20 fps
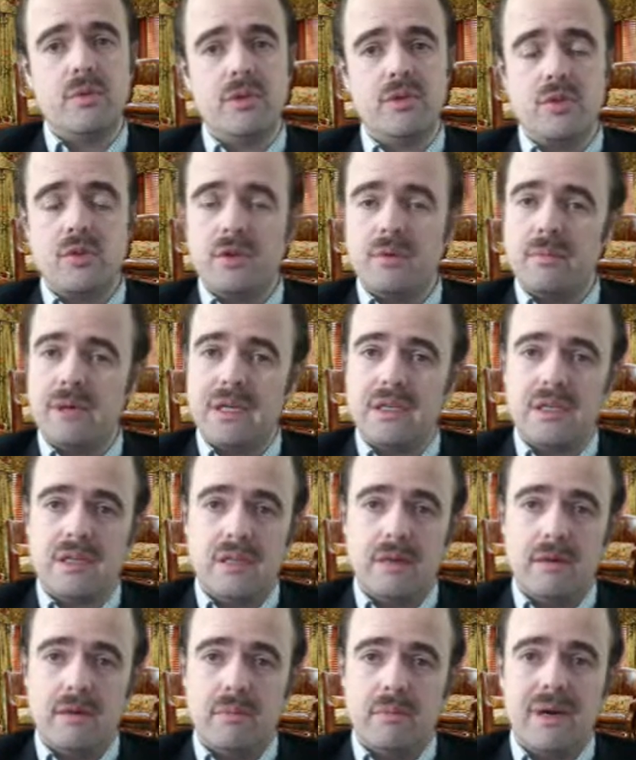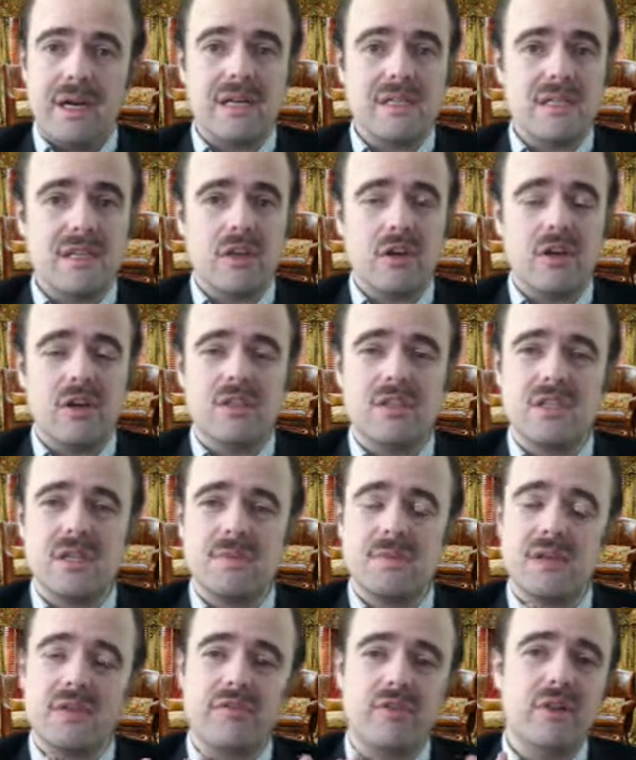were talking about pricing
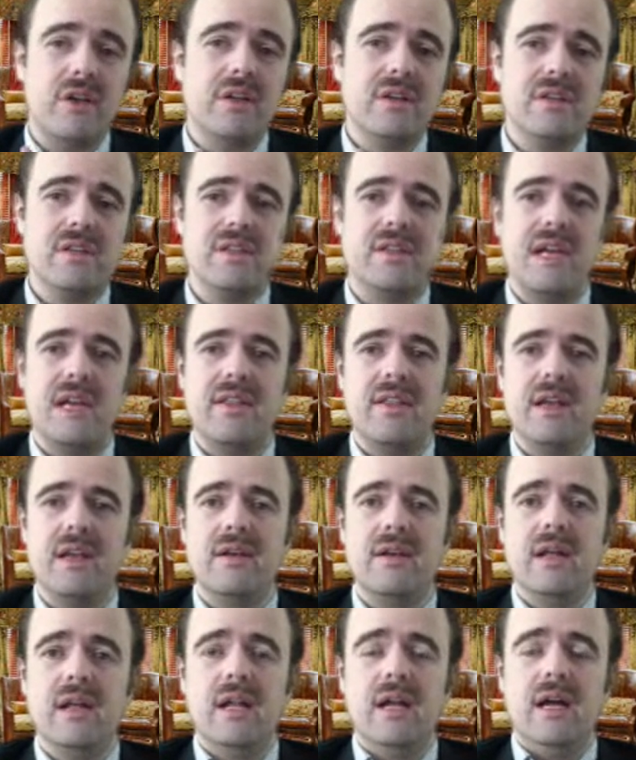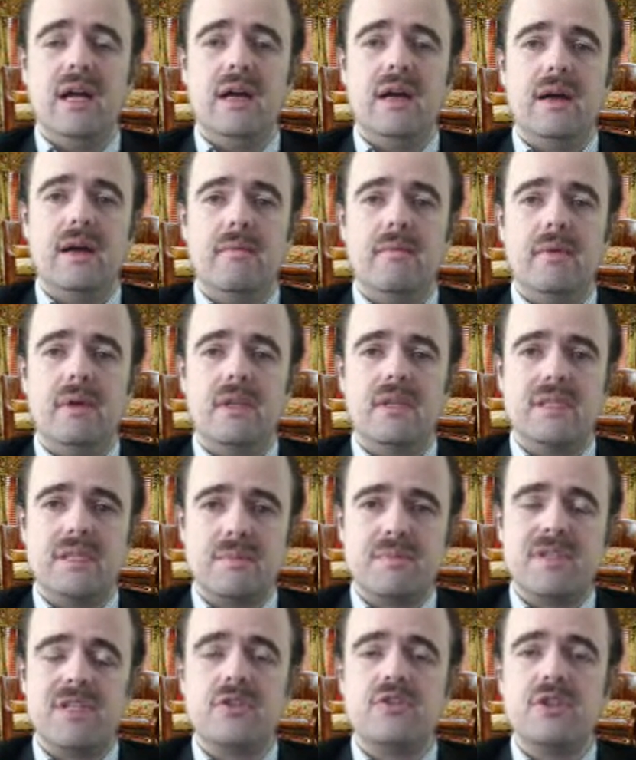concepts. I fully understand that
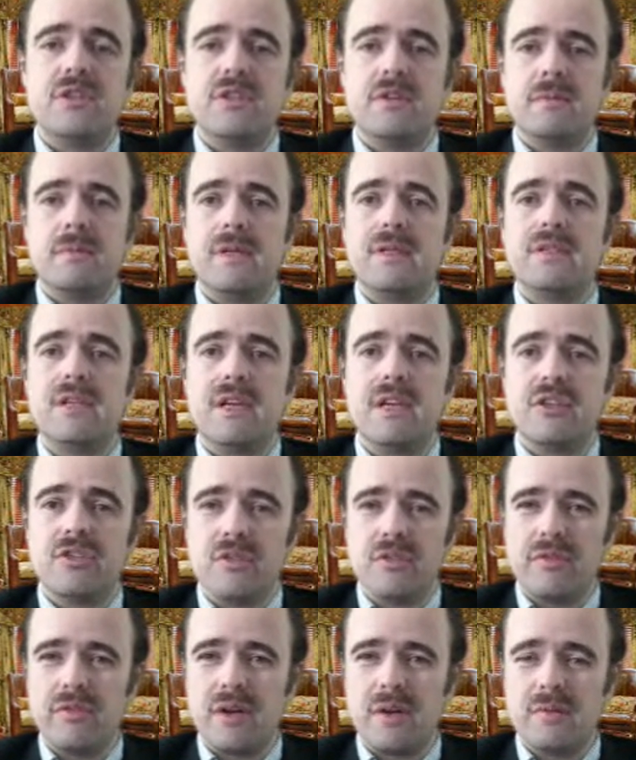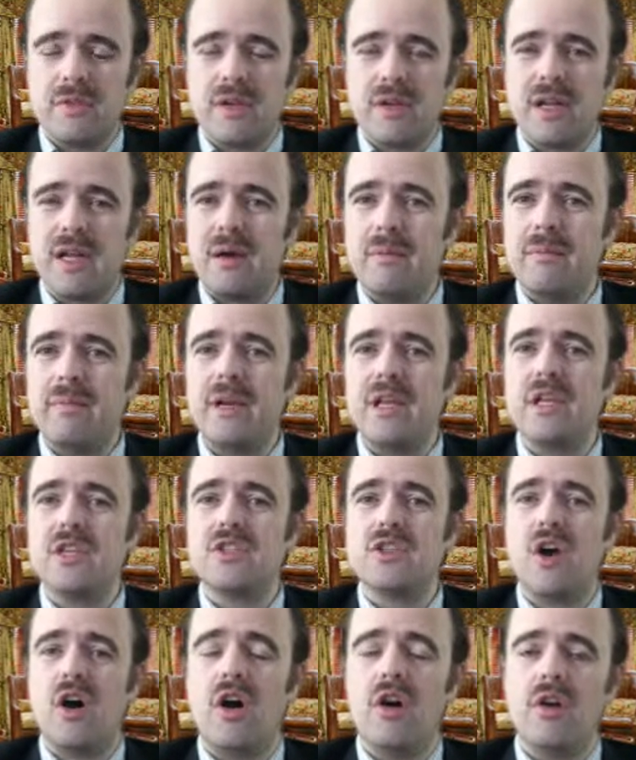subsidiaries of multinational pharmaceutical
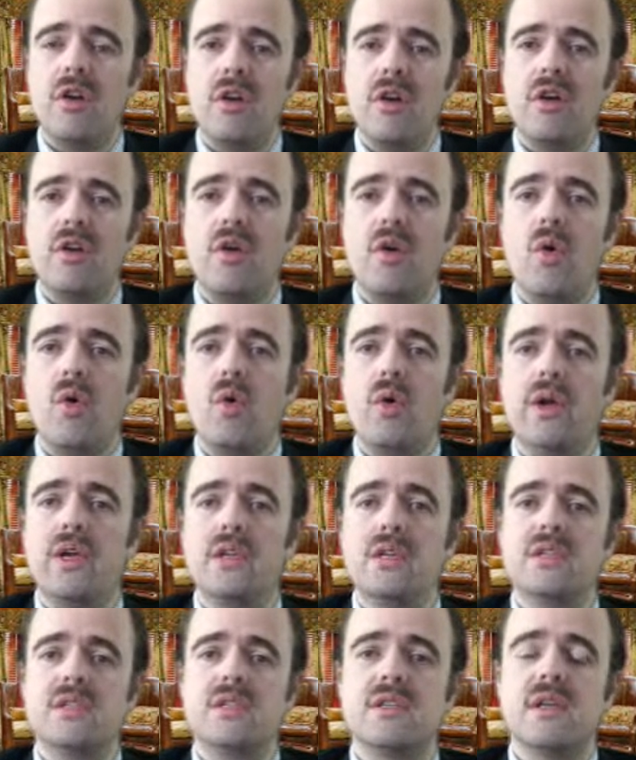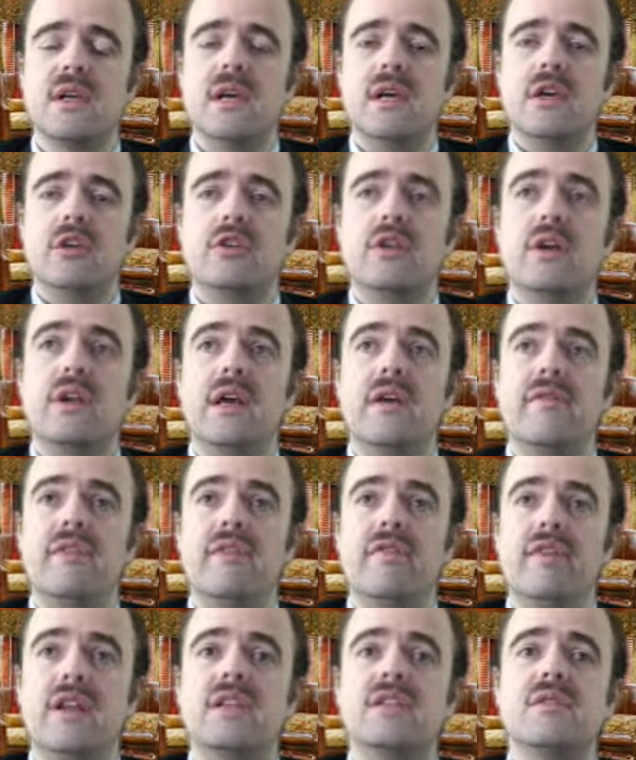companies don't have
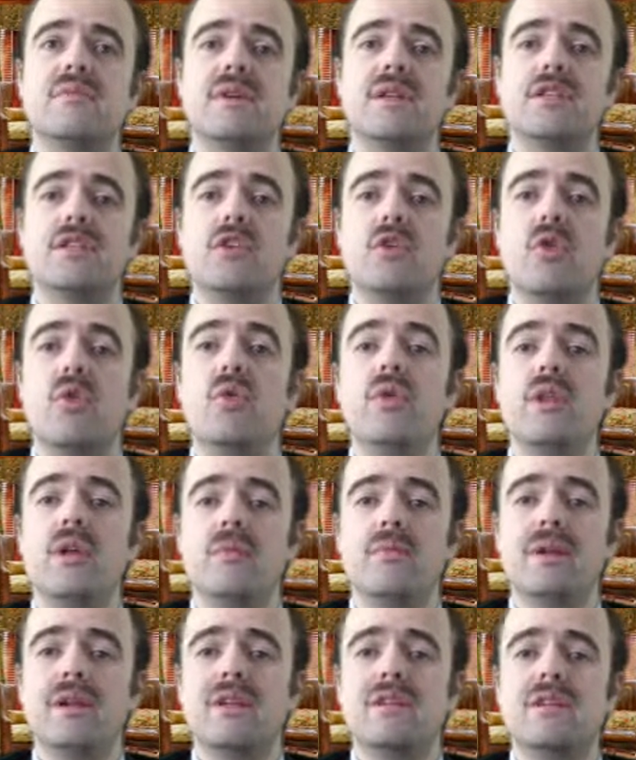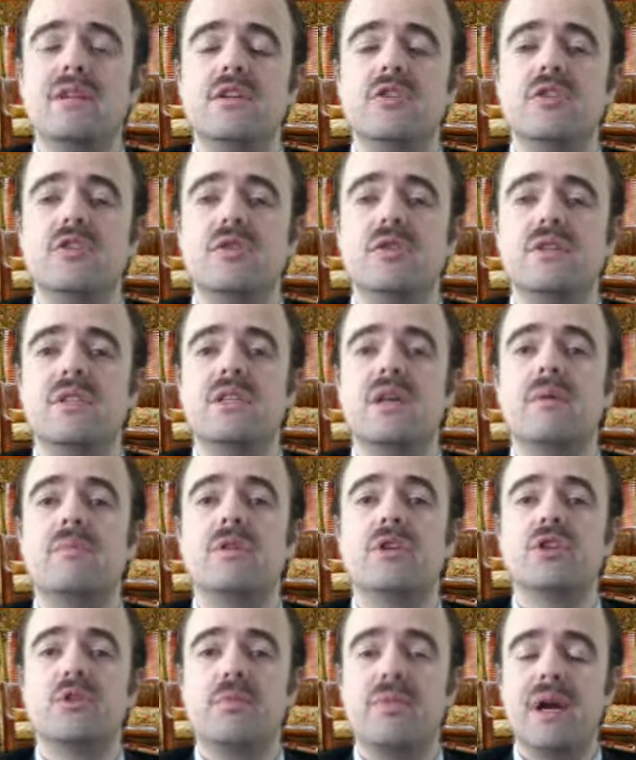the flexibility or the ability to
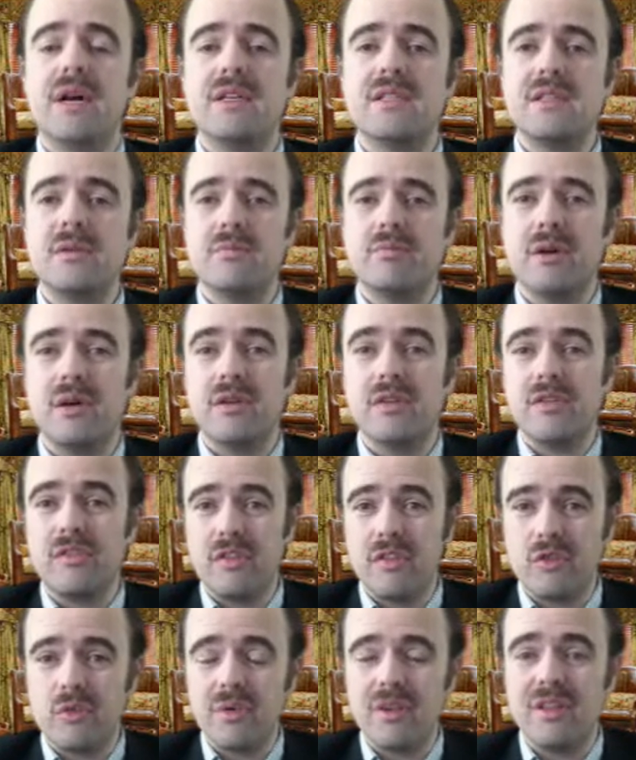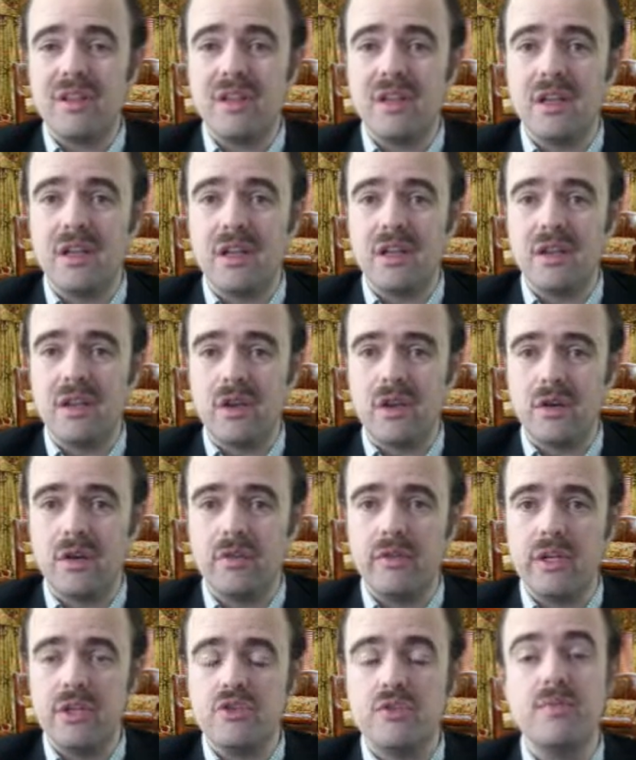establish pricing policies within their
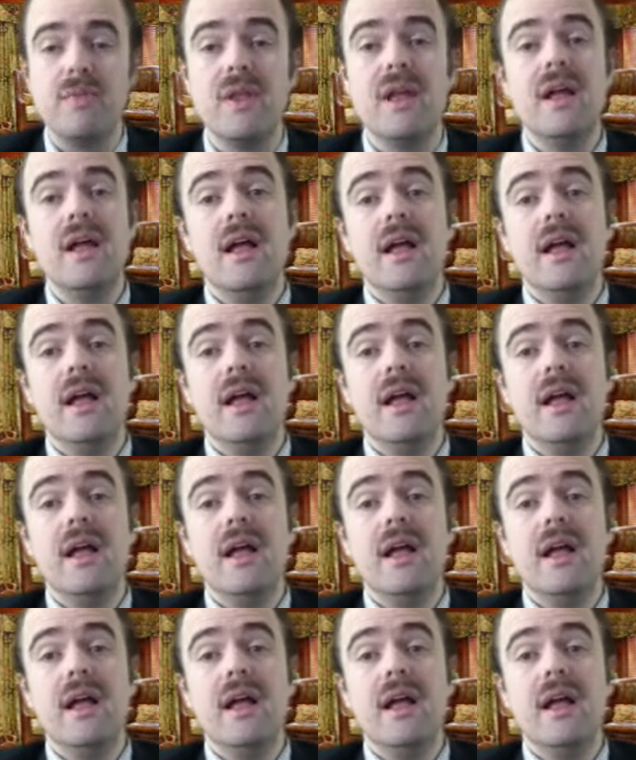own region.